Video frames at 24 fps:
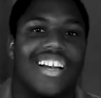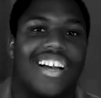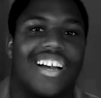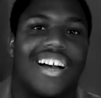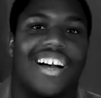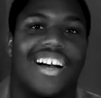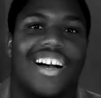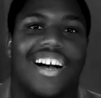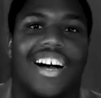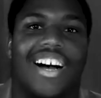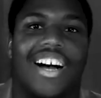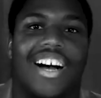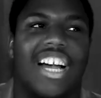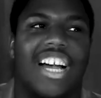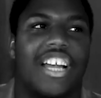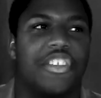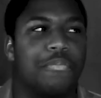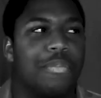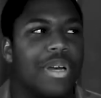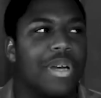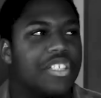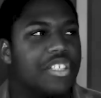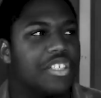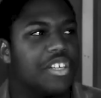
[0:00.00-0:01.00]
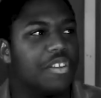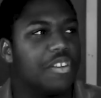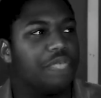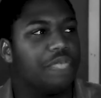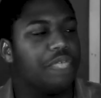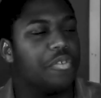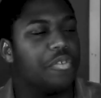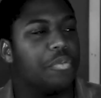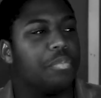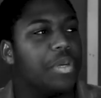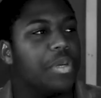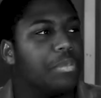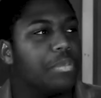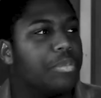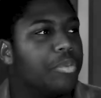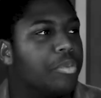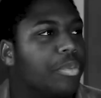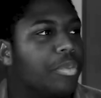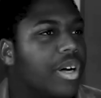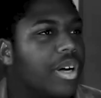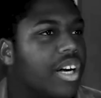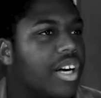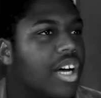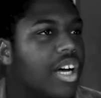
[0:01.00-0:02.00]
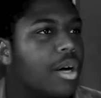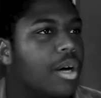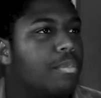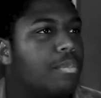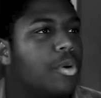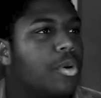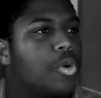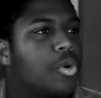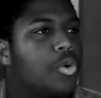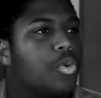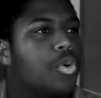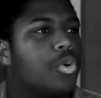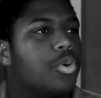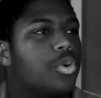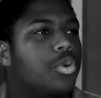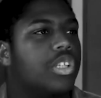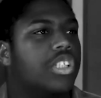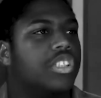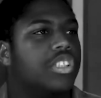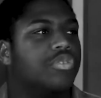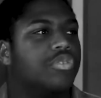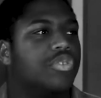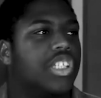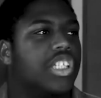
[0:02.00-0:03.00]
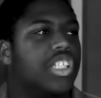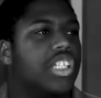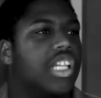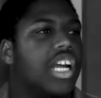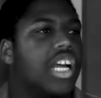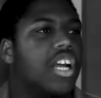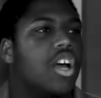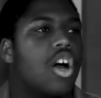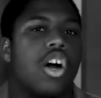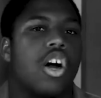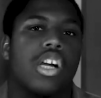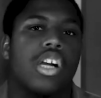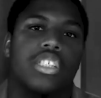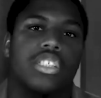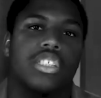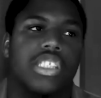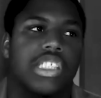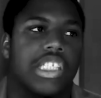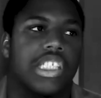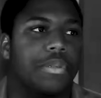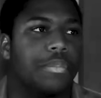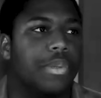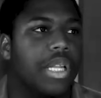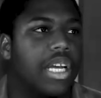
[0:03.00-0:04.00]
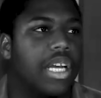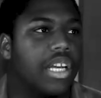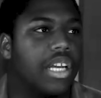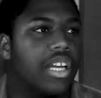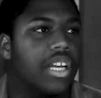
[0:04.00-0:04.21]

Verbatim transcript: man, you mentioned a few people, but who is really like on your team? Like